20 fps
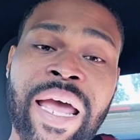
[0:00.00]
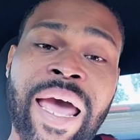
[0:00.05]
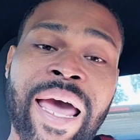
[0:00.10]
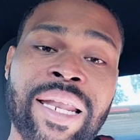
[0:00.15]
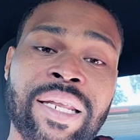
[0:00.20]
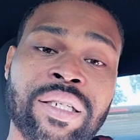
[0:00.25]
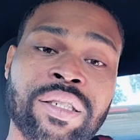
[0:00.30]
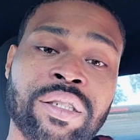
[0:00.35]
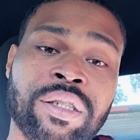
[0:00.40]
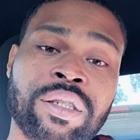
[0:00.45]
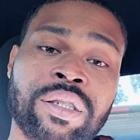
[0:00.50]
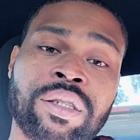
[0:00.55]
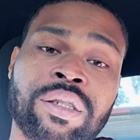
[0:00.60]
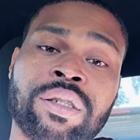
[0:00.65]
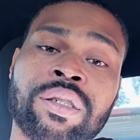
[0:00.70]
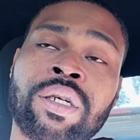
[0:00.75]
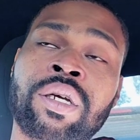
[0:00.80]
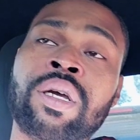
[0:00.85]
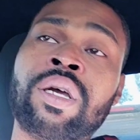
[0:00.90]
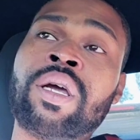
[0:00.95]

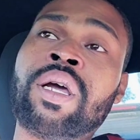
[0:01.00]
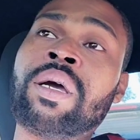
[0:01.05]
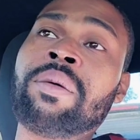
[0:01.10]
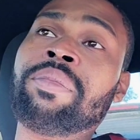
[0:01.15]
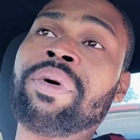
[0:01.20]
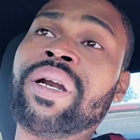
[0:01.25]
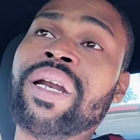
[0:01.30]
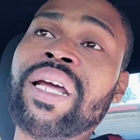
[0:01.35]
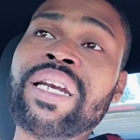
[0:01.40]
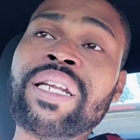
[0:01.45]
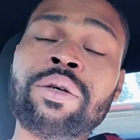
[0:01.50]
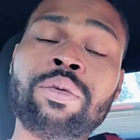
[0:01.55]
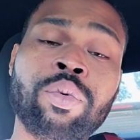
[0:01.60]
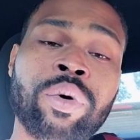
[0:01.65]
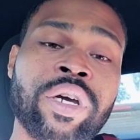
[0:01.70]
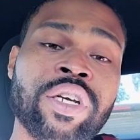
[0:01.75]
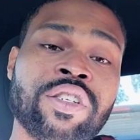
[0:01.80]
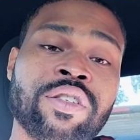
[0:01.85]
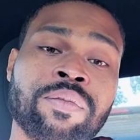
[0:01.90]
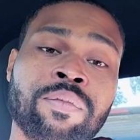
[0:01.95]
allergies. But
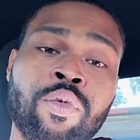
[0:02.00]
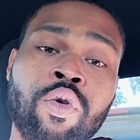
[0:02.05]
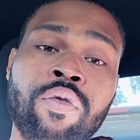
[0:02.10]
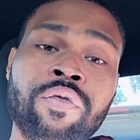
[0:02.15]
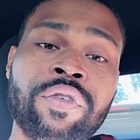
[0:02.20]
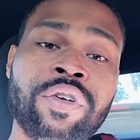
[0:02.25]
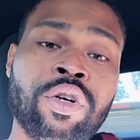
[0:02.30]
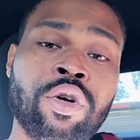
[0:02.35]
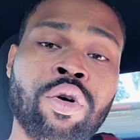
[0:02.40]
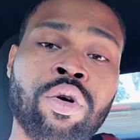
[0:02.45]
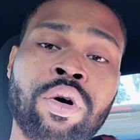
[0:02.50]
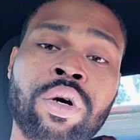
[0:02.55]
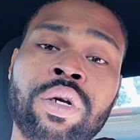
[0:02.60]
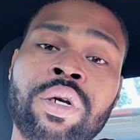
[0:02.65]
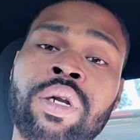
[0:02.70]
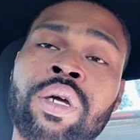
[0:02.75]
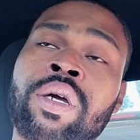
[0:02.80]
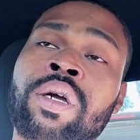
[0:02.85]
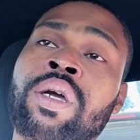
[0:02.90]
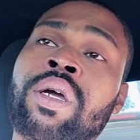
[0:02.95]
anyways, moving
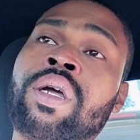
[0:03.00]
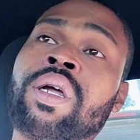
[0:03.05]
on.